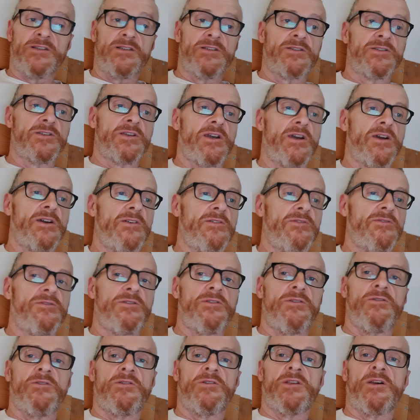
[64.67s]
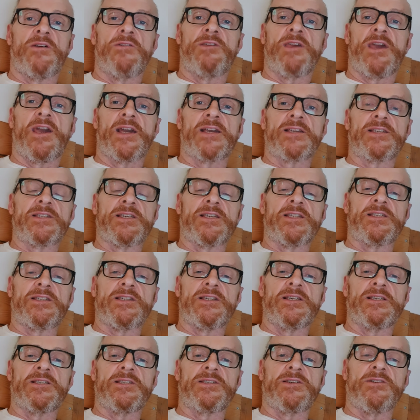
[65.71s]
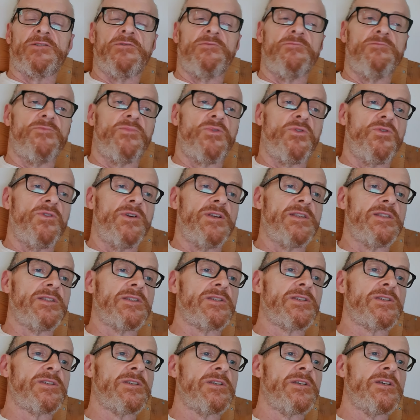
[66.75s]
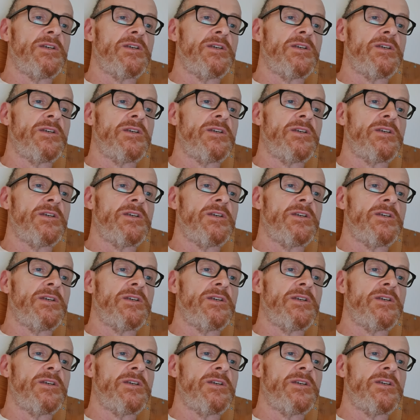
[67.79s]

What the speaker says: so you can only access it at certain points.